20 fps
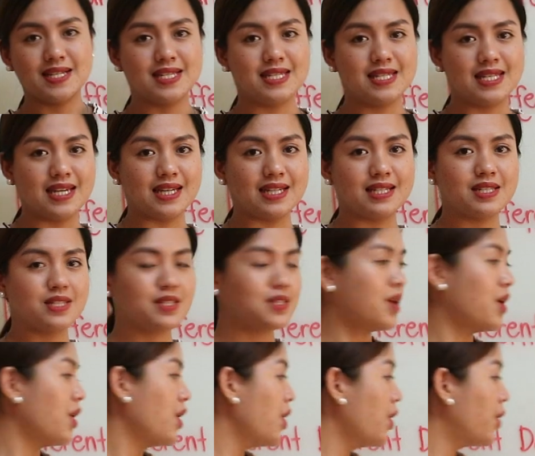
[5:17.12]
6.
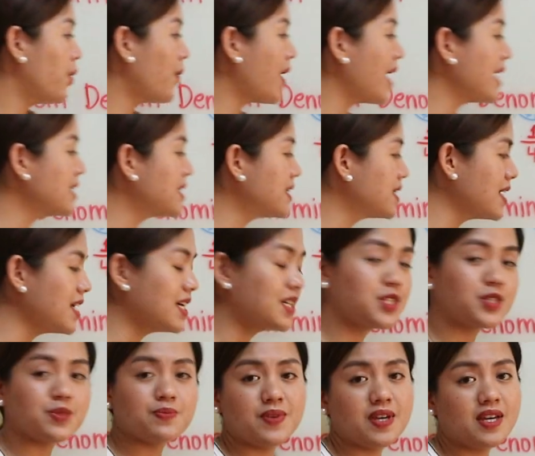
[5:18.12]
Why
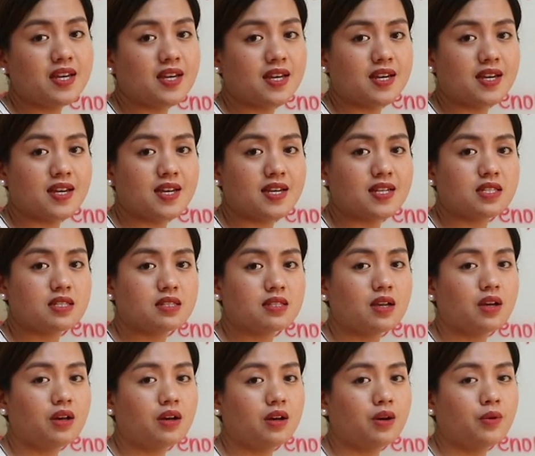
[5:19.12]
6? Because
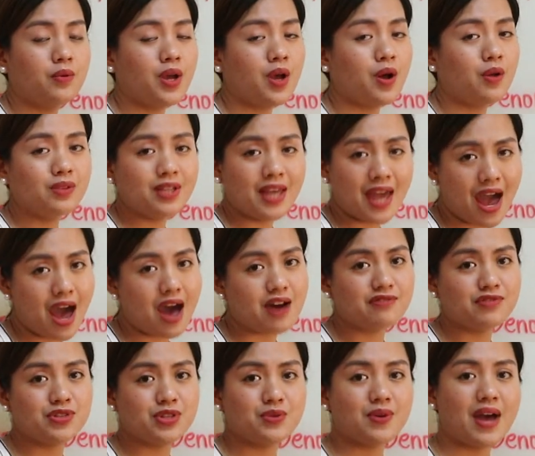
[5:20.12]
we only
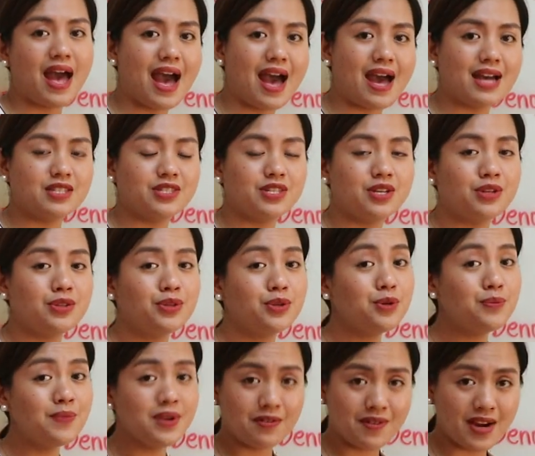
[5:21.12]
have to add
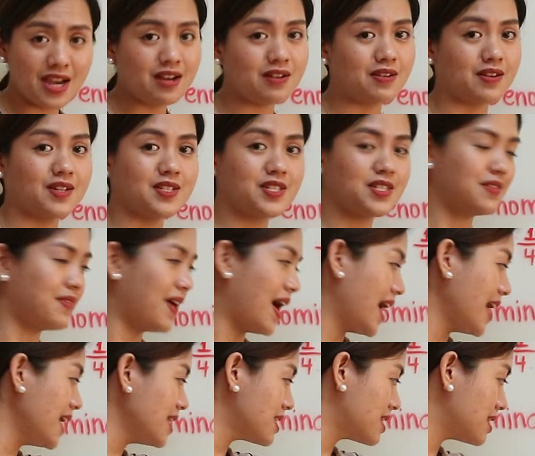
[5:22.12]
numerators,
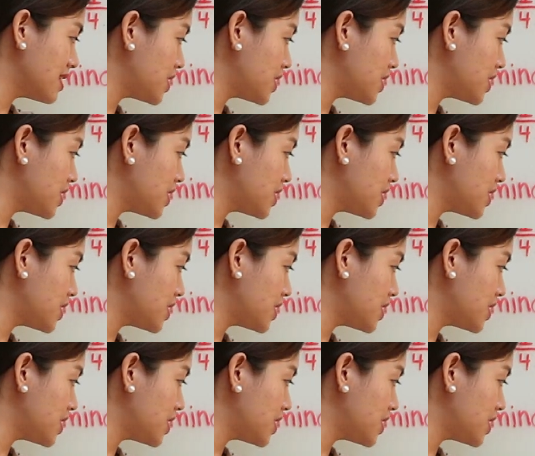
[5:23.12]
right?